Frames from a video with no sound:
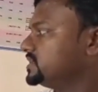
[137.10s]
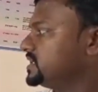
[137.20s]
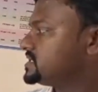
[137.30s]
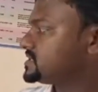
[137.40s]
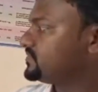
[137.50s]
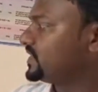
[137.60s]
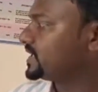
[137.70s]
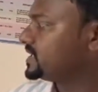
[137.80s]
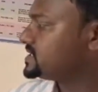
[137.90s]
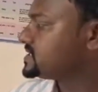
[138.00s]
These
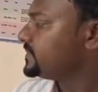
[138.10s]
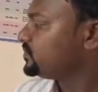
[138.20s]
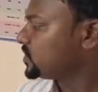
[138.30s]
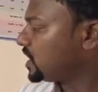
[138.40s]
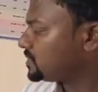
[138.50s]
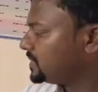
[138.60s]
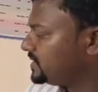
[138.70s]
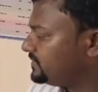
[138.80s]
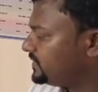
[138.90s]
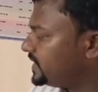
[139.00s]
fingers,
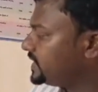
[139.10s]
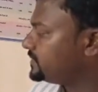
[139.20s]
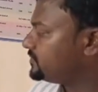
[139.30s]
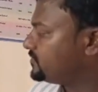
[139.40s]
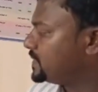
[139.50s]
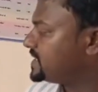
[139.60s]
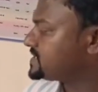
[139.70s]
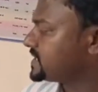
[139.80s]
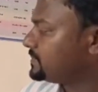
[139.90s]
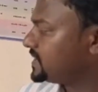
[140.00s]
normally we
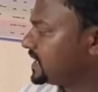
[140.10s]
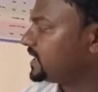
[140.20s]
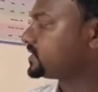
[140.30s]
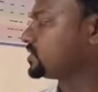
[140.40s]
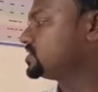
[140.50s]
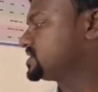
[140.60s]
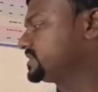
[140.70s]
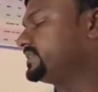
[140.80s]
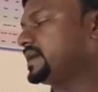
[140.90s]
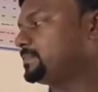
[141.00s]
place some electrodes,
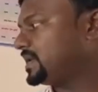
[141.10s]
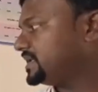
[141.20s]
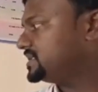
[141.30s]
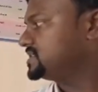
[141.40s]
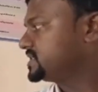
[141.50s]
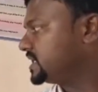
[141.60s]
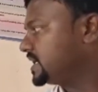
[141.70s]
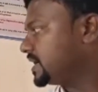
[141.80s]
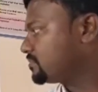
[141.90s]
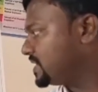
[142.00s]
we apply the gel
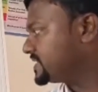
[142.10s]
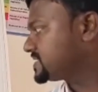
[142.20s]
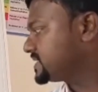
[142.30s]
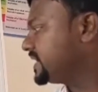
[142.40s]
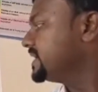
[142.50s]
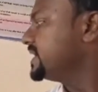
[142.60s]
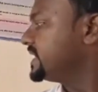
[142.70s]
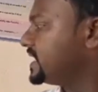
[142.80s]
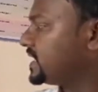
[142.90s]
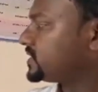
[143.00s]
and place
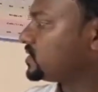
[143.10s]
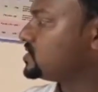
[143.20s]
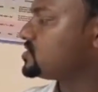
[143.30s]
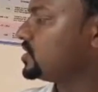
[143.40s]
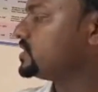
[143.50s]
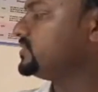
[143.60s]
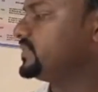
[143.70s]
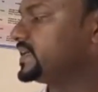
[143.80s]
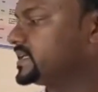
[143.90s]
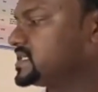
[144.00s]
the electrodes on the
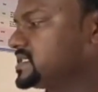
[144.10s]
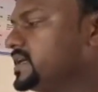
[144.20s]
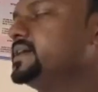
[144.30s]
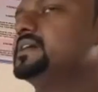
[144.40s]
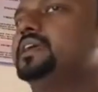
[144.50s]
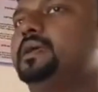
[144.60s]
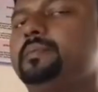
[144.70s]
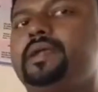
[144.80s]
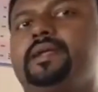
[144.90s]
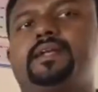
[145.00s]
fingers.
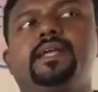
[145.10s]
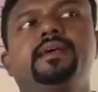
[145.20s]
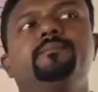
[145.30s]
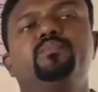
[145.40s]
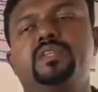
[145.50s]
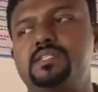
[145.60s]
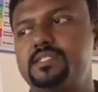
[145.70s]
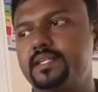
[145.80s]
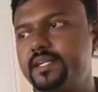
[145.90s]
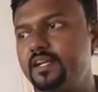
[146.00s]
Immediately the
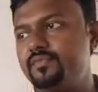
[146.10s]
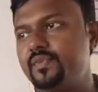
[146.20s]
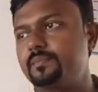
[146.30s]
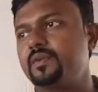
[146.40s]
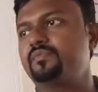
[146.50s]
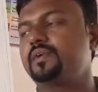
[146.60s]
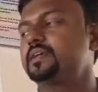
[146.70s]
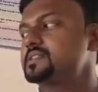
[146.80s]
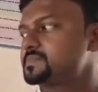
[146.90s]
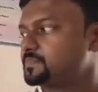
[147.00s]
signal from the
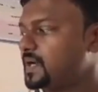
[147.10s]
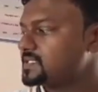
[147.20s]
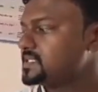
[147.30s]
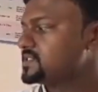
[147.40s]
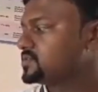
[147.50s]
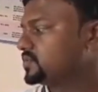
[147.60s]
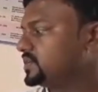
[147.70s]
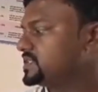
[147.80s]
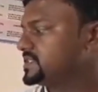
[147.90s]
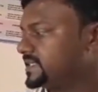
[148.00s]
fingers passes through
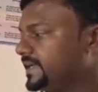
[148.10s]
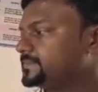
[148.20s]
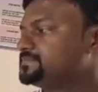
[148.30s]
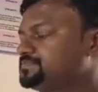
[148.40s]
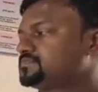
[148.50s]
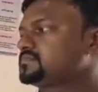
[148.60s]
this thing.